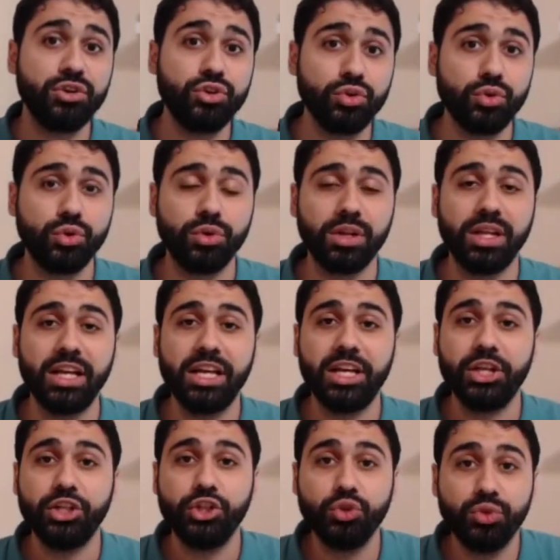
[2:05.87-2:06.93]
rule,
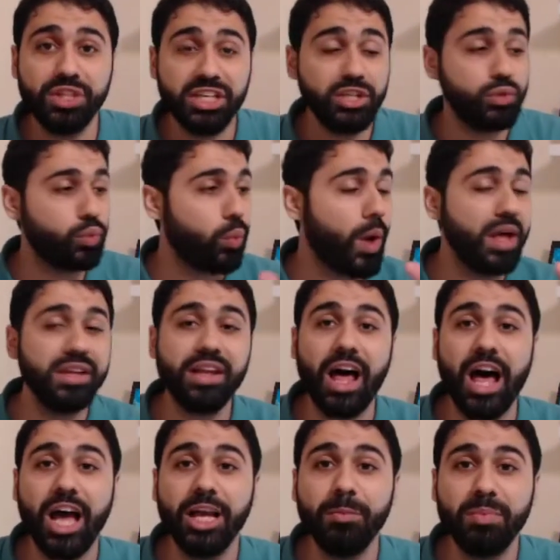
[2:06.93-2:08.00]
you need one
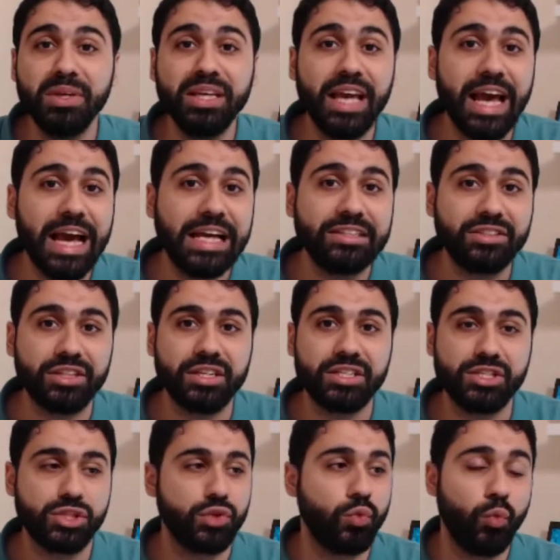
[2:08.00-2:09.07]
IP
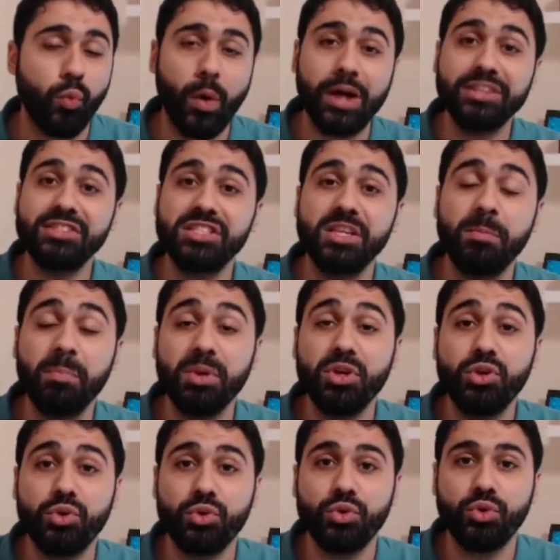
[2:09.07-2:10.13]
address, one
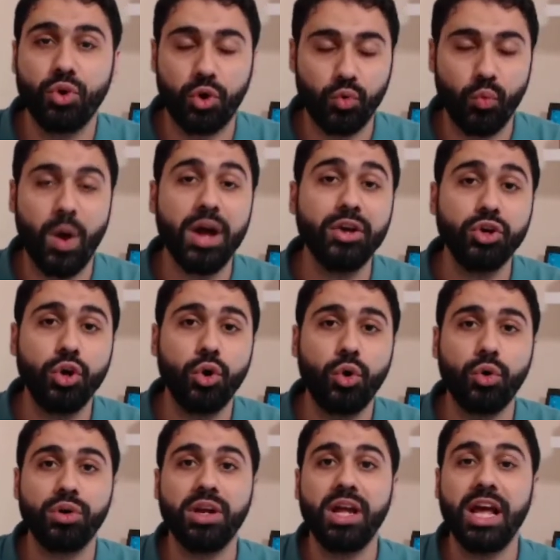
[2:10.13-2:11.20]
CPU or one
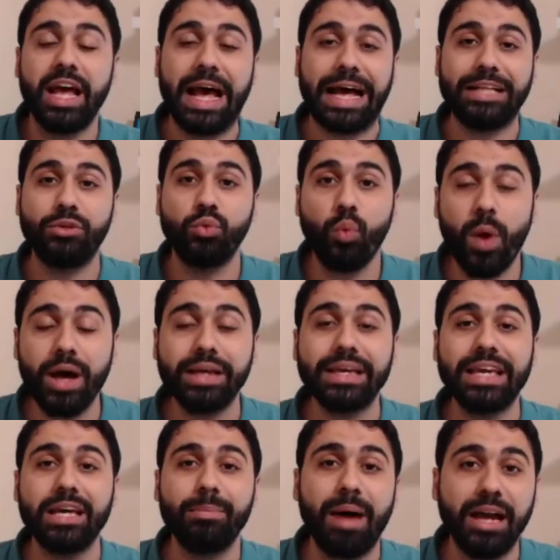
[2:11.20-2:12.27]
core, and 1
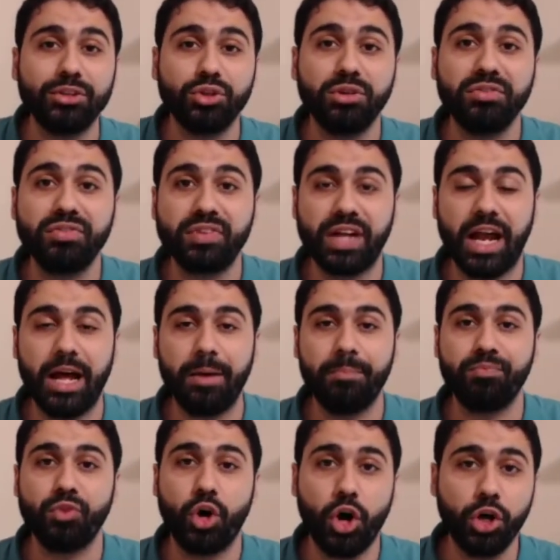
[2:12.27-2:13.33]
GB of
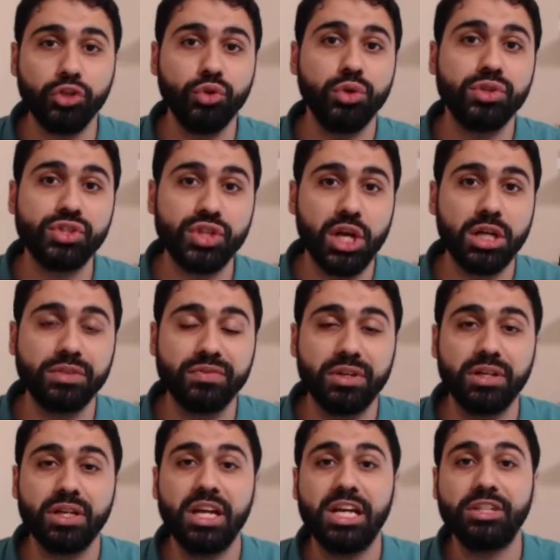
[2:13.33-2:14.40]
RAM on your
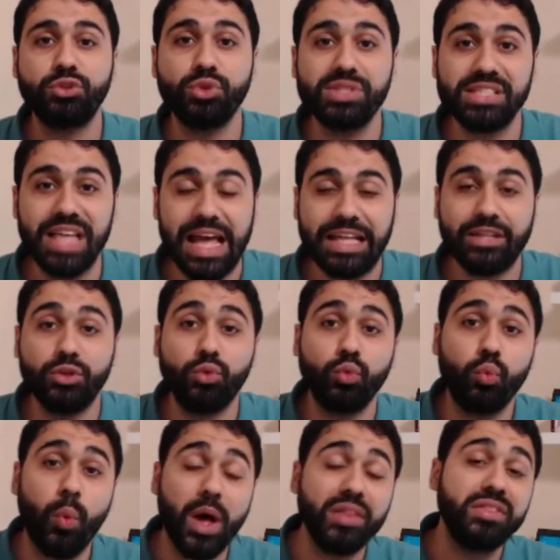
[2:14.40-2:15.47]
server to send
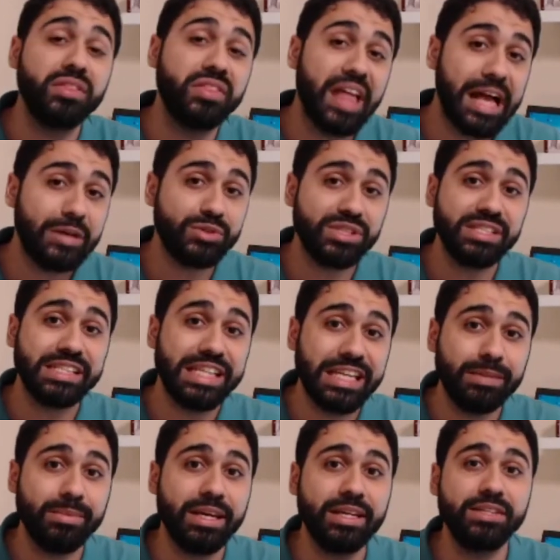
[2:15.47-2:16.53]
1,000
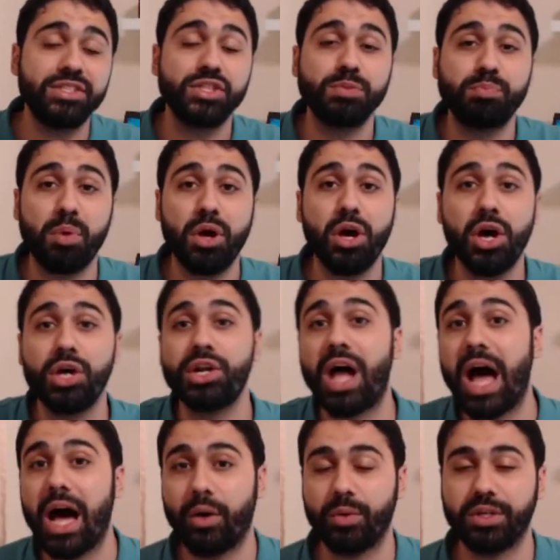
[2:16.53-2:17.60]
emails per
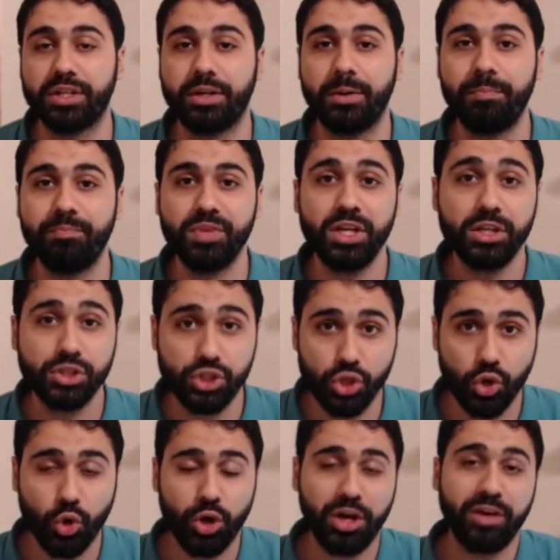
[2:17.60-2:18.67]
hour.
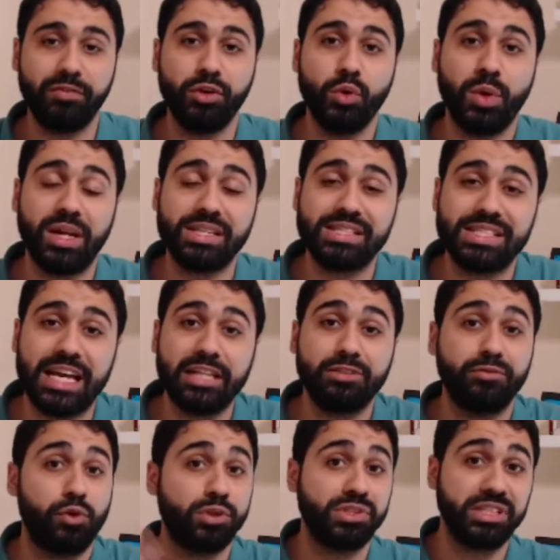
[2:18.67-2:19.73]
So if you want to
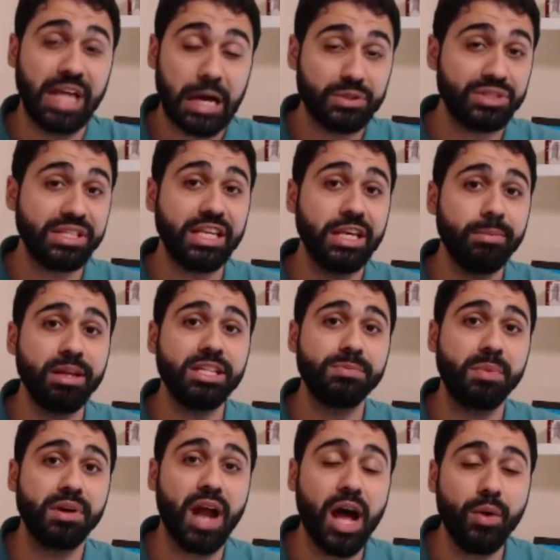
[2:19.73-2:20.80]
send 4,000 emails
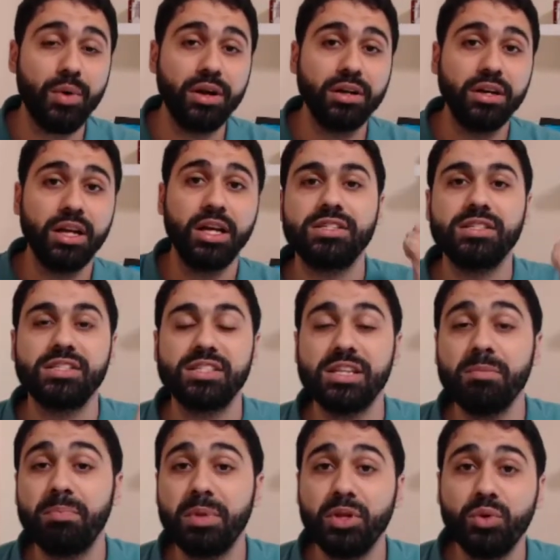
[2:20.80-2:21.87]
per hour,
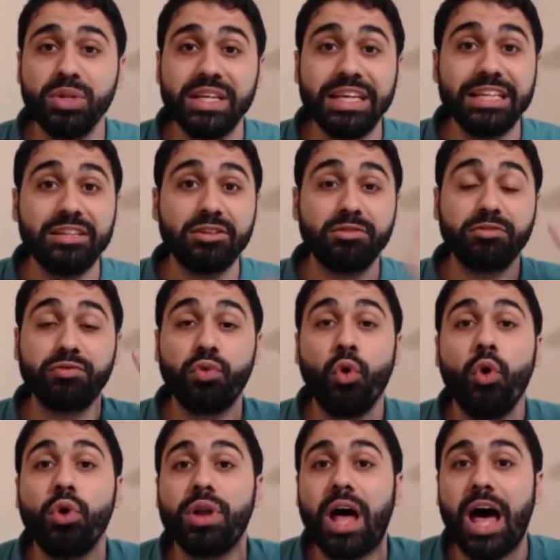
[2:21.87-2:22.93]
simply you need
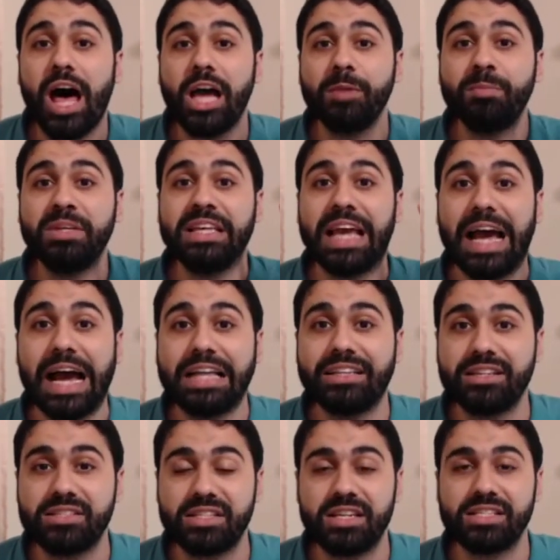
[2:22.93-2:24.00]
4 IP
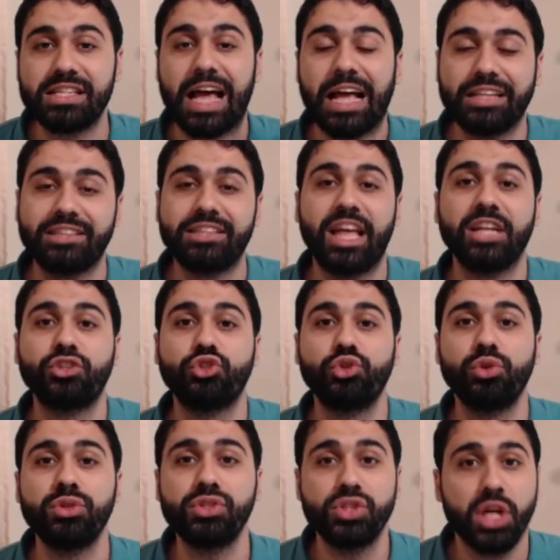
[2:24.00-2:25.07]
addresses attached to
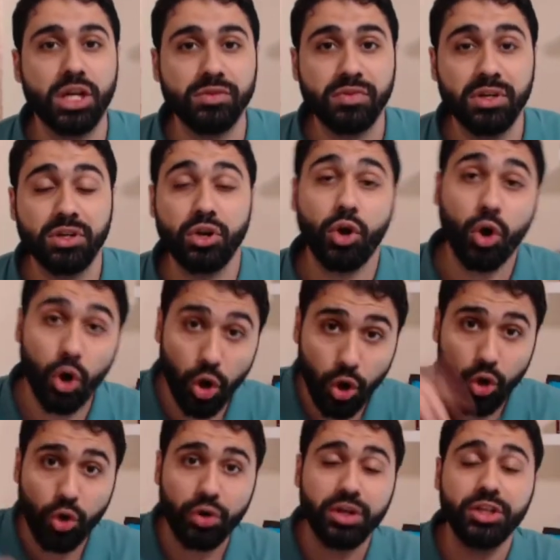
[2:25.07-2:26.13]
your server,
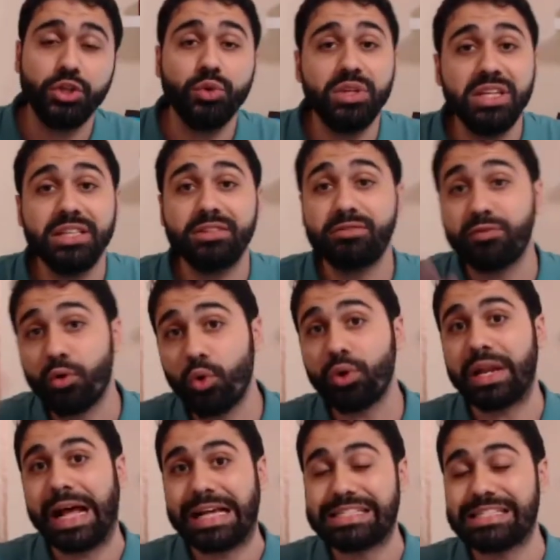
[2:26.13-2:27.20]
or you need
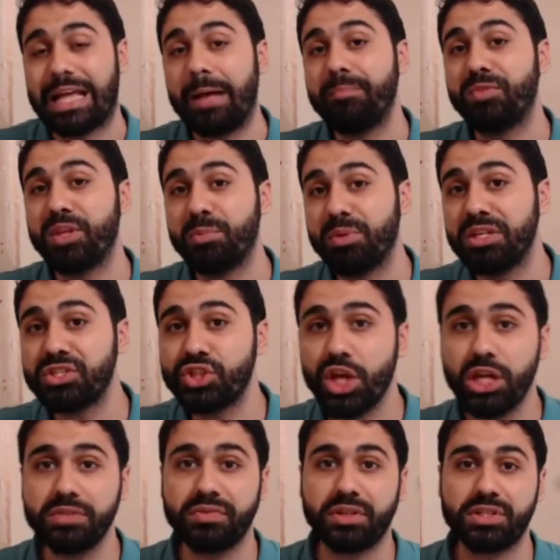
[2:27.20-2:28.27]
4 SMTP
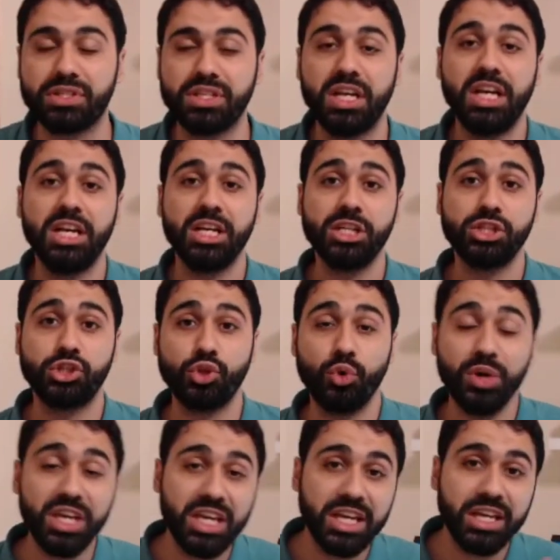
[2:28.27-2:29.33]
servers.
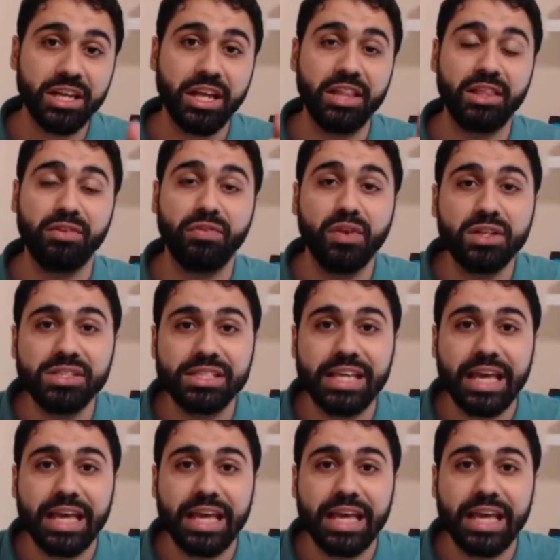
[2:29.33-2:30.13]
So here in the first